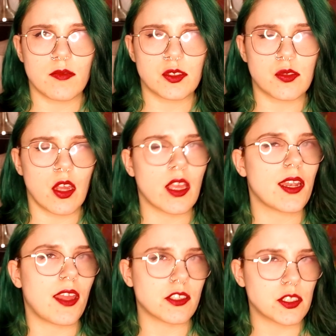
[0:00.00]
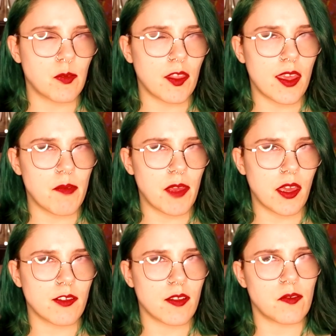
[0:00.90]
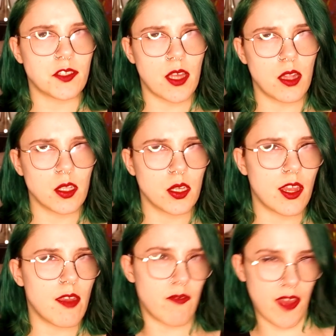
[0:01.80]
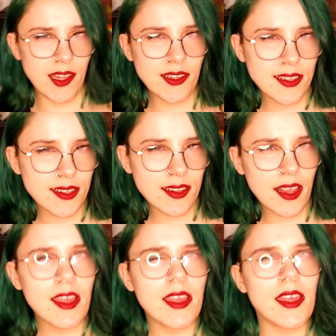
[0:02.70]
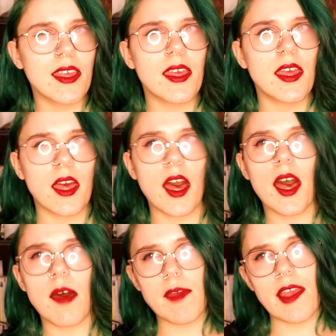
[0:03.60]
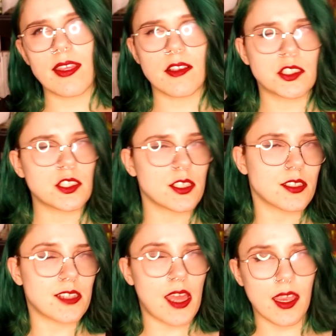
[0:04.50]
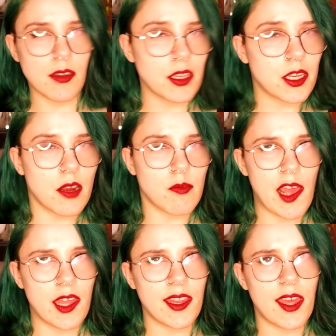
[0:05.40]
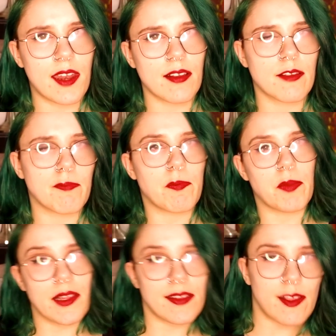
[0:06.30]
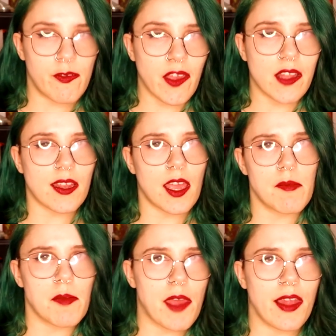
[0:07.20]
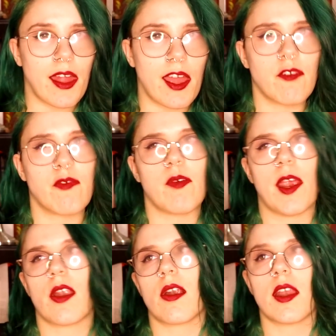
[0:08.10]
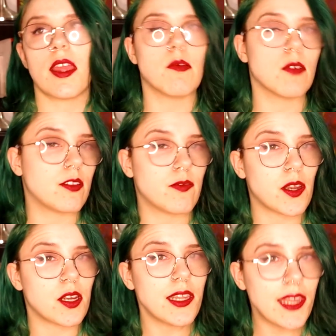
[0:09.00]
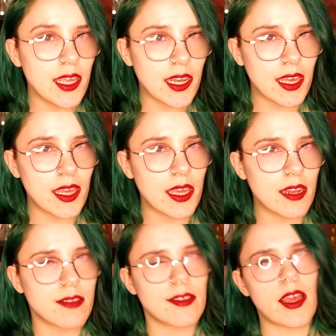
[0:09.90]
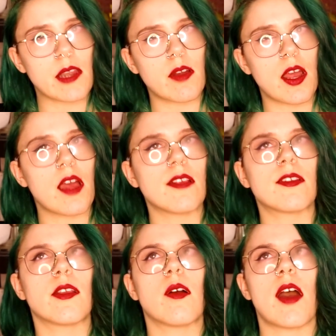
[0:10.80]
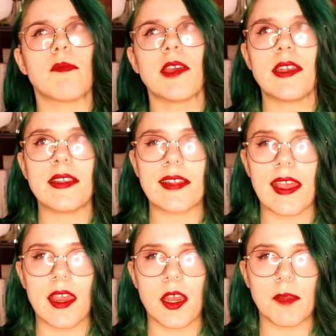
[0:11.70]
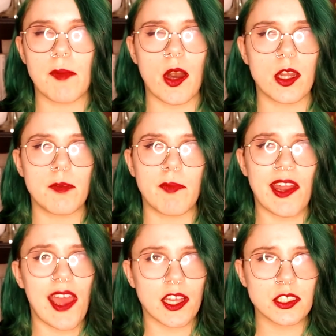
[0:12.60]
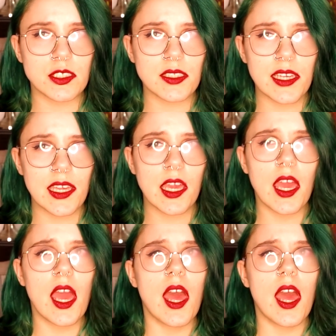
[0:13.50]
strong connection with it because of childhood events. And just because I, you know, read it at a specific time in my life where it was very needed, etc. So I'm gonna say Harry Potter, but actually,